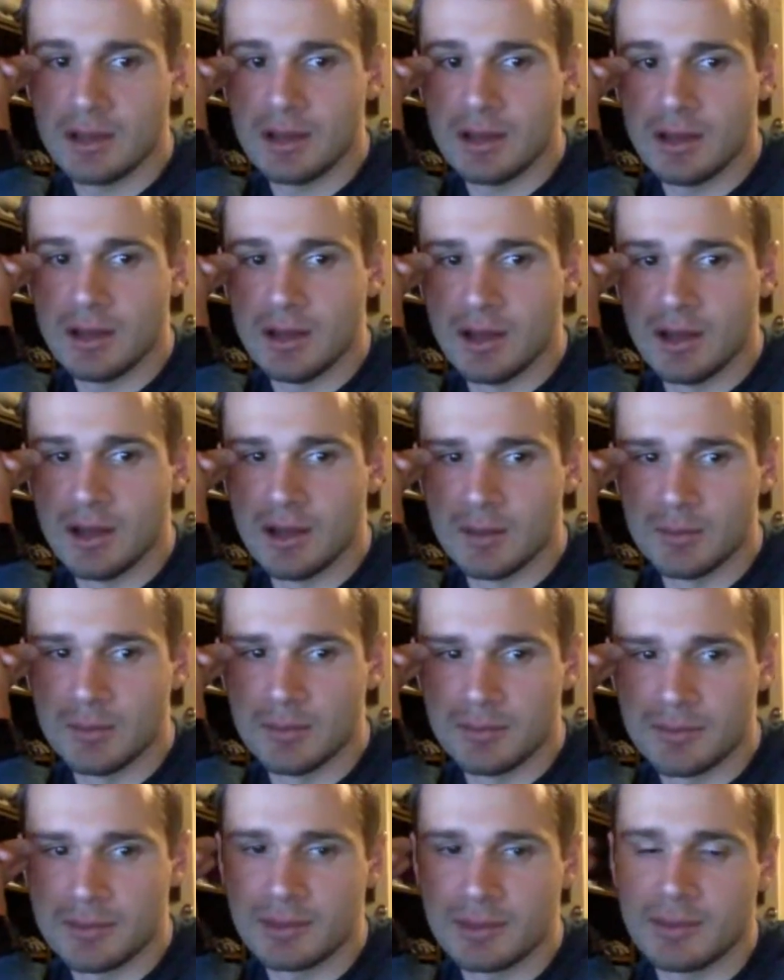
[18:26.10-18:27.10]

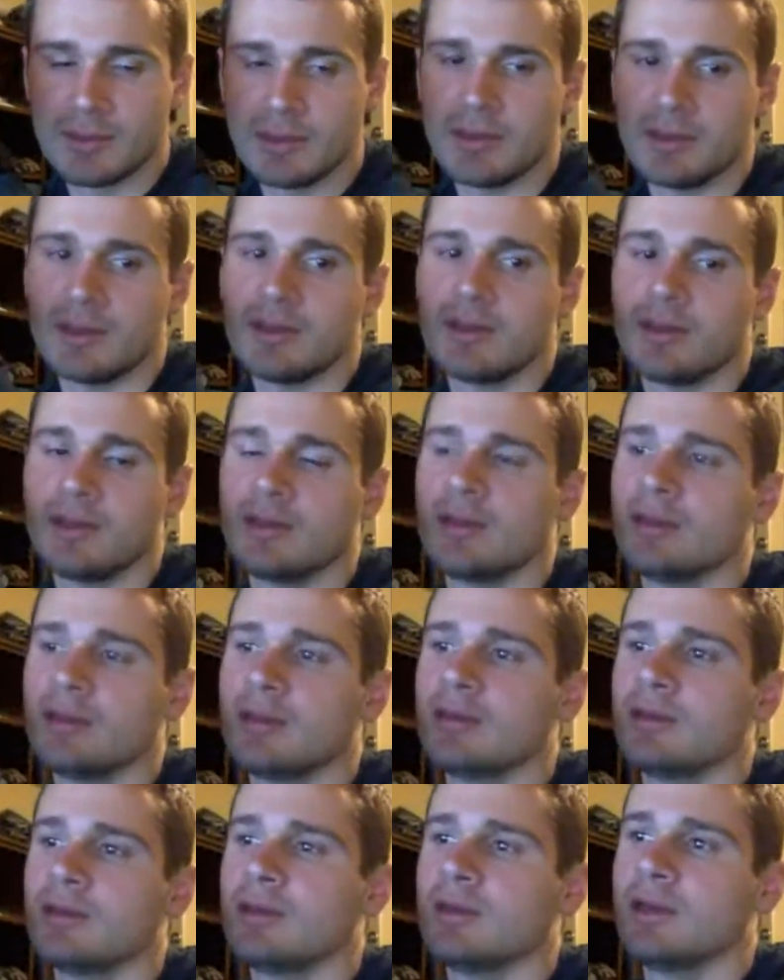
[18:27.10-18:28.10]
And
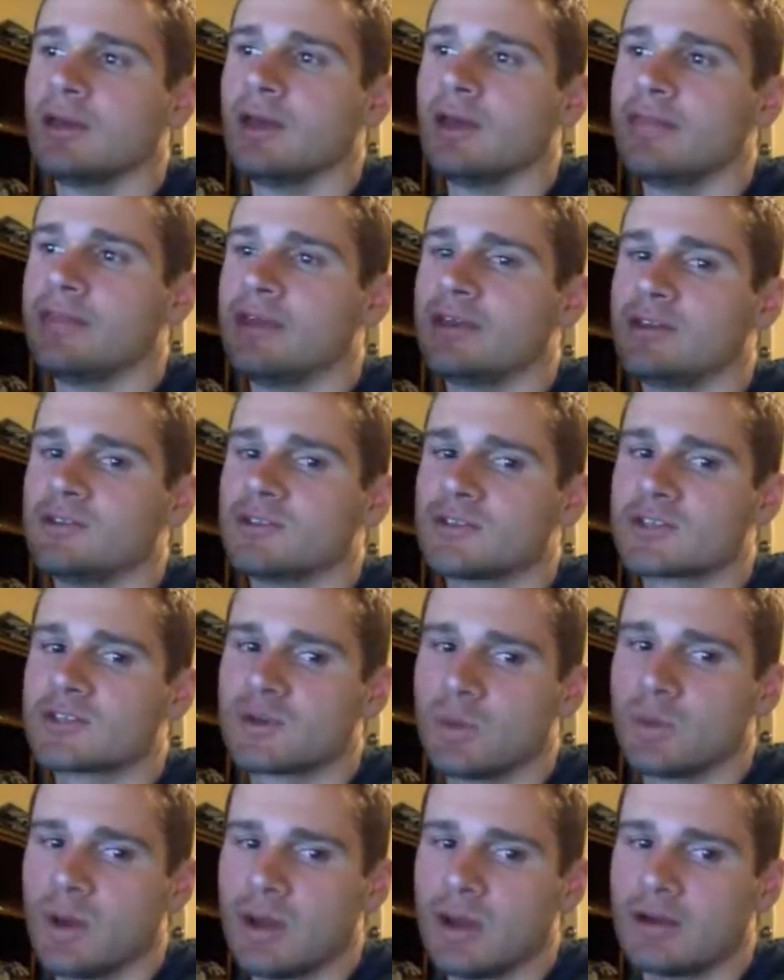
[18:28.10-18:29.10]
then you
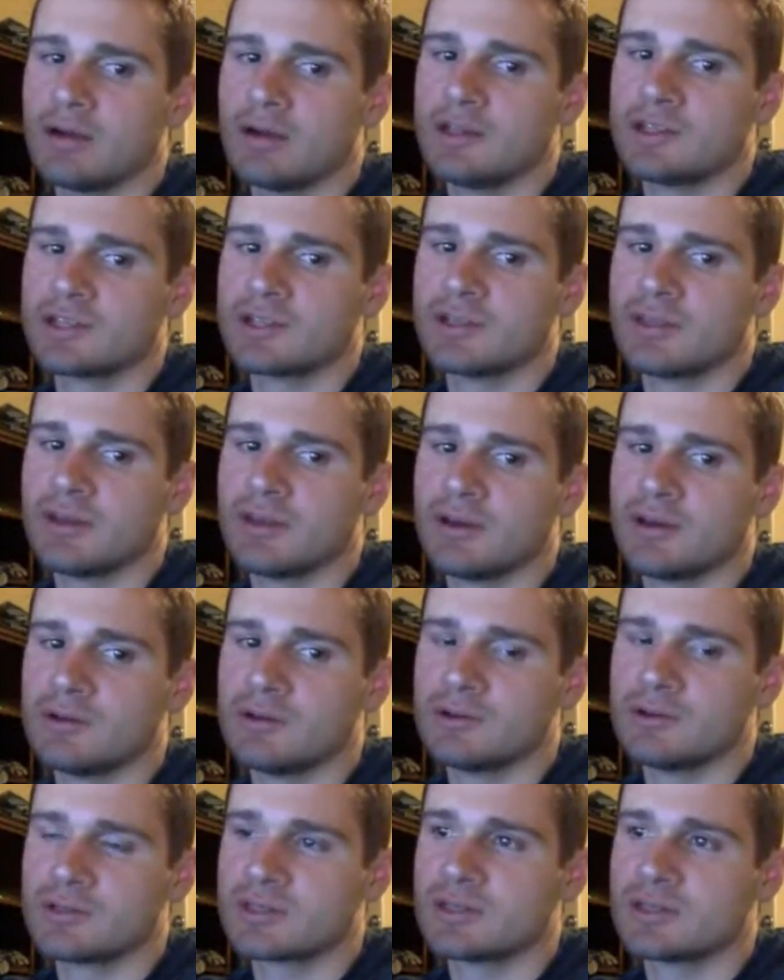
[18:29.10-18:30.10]
square each of those,